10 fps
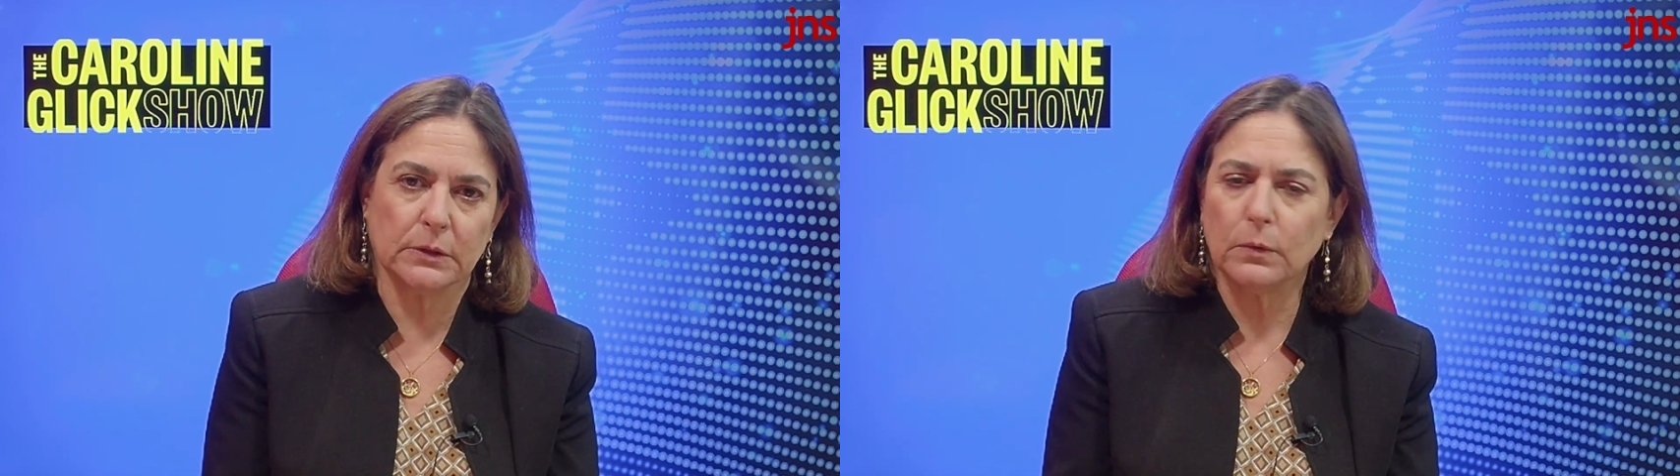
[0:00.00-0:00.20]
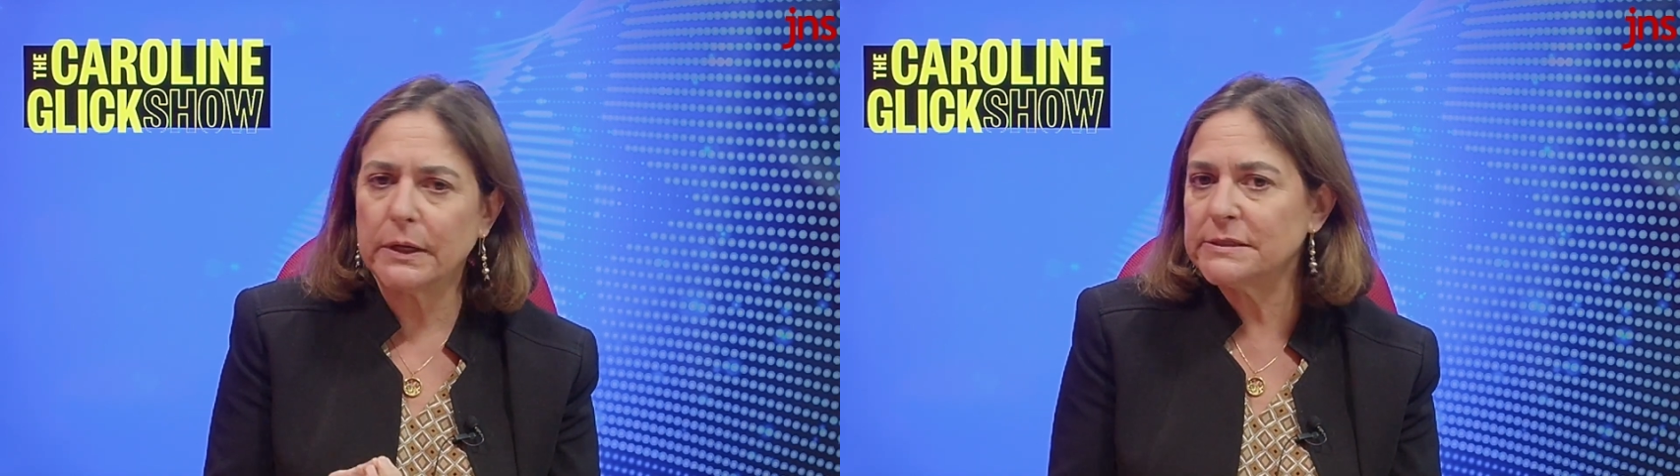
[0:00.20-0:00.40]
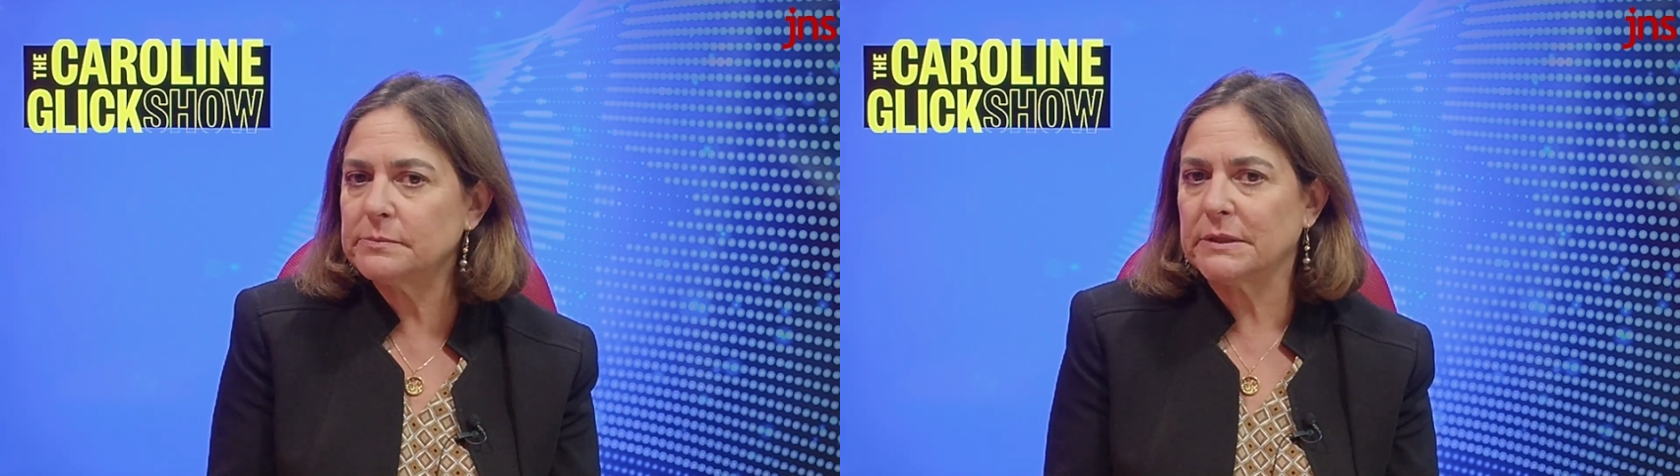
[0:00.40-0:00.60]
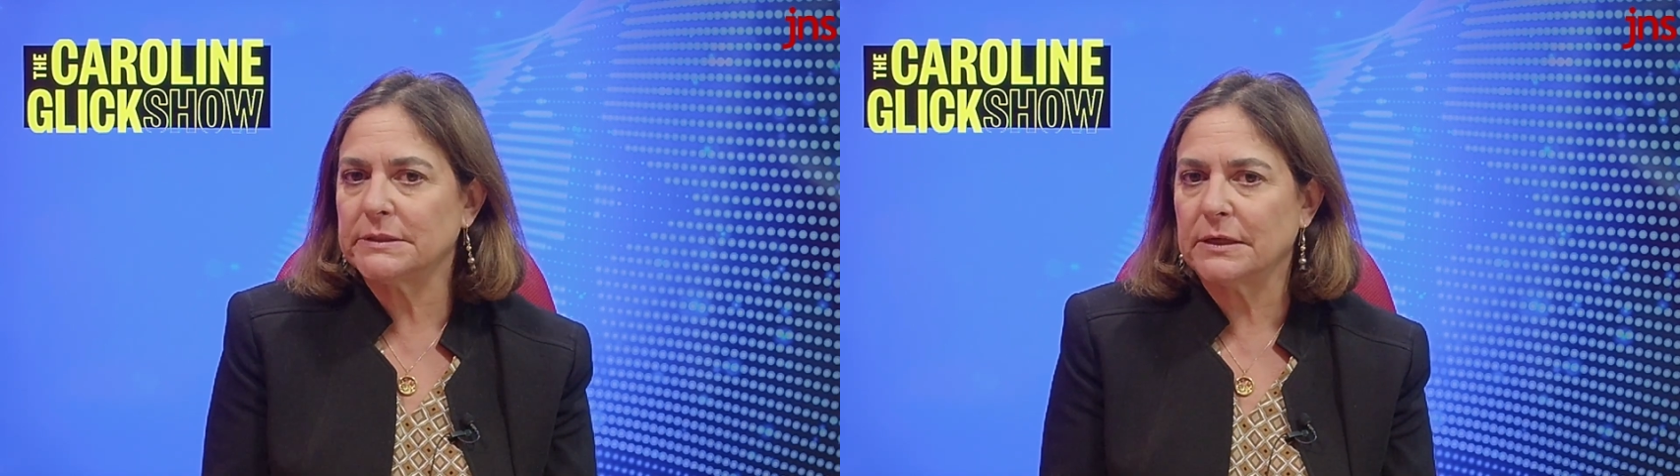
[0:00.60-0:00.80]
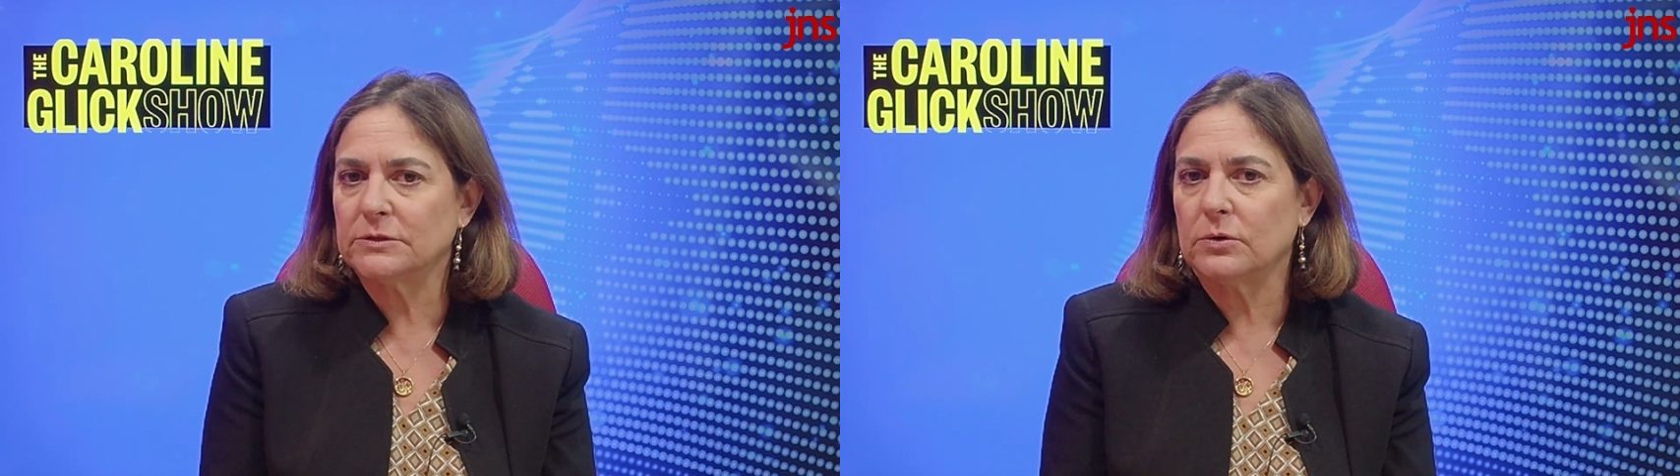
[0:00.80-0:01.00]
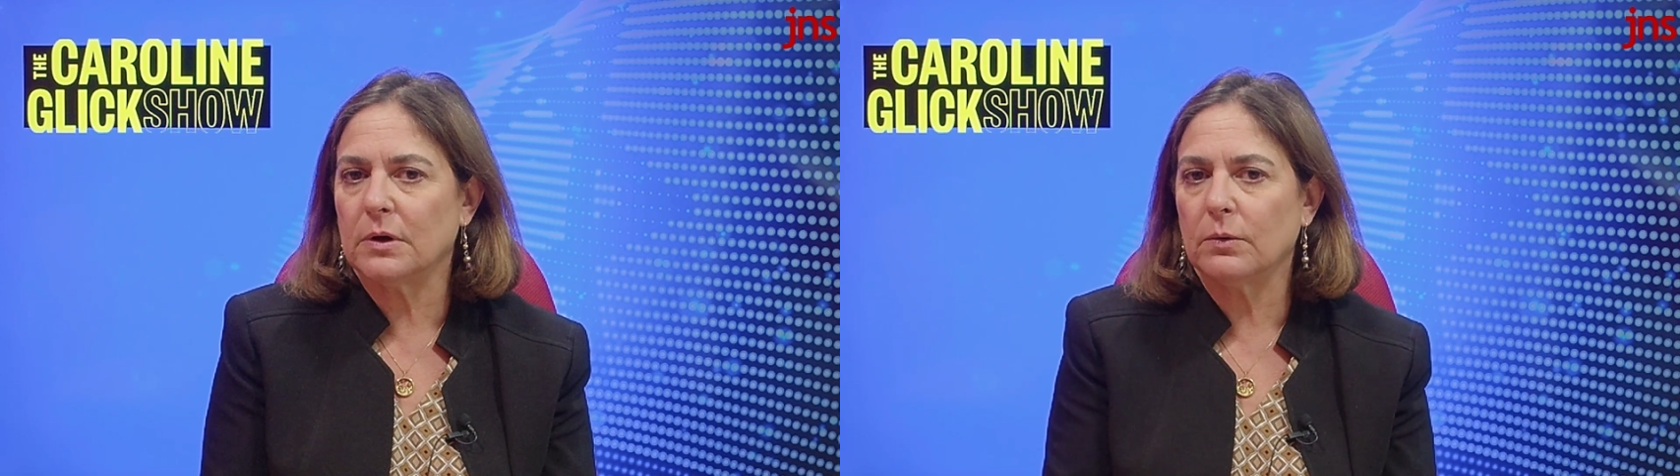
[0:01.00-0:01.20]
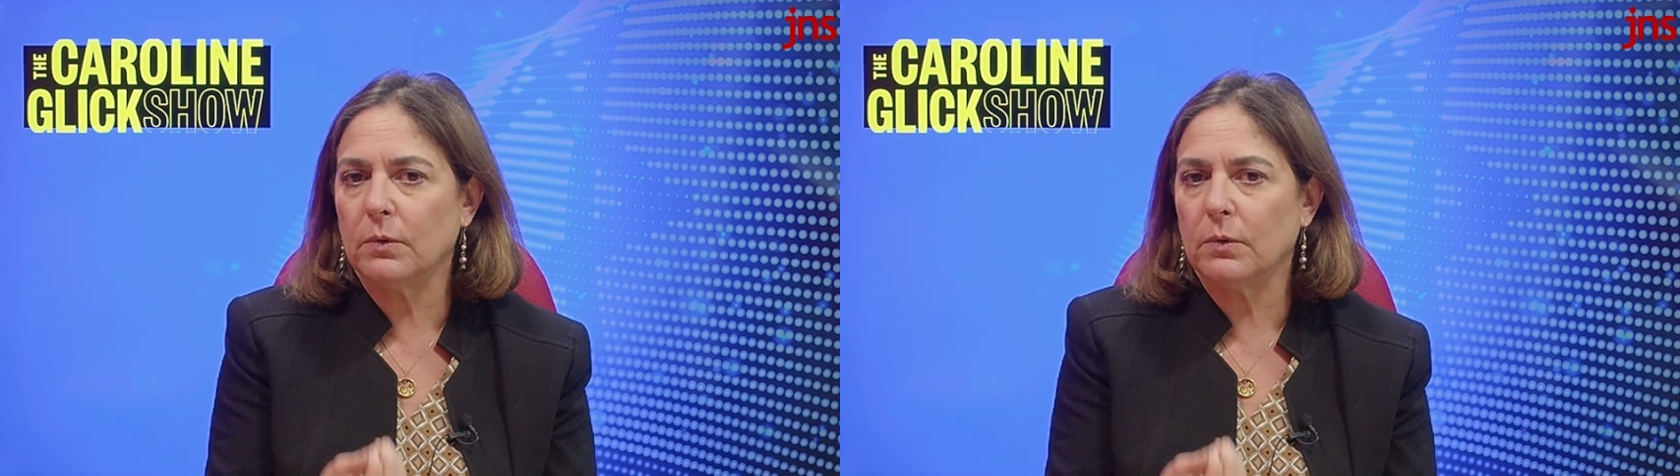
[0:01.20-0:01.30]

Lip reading: And what is Matan Torah?